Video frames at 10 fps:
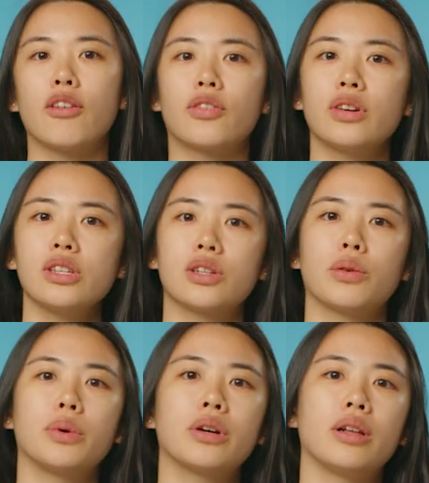First,
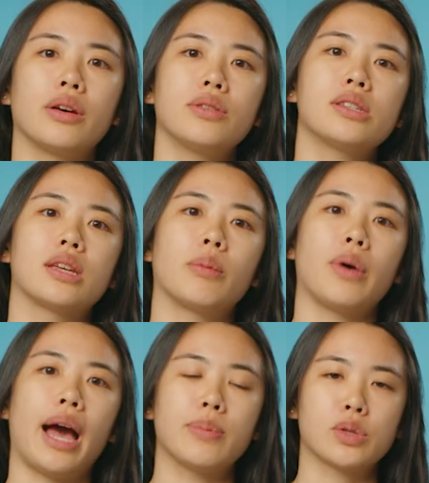we'll clone the
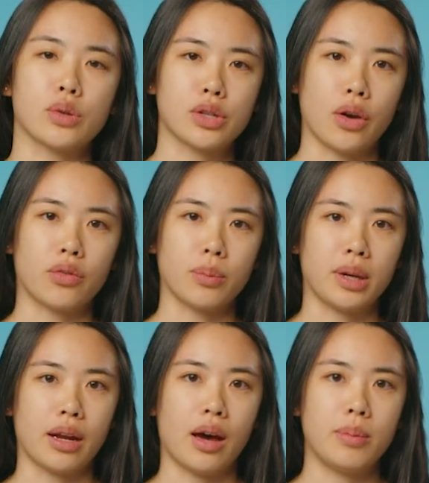sample app source code from
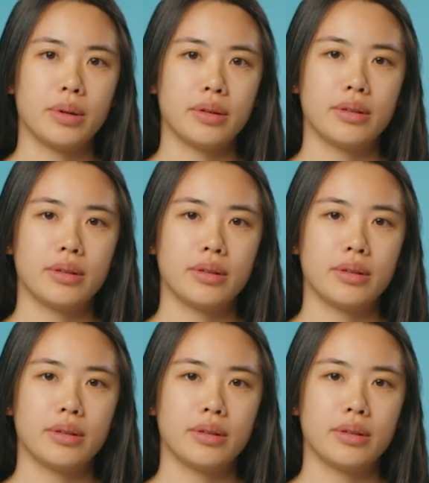GitHub.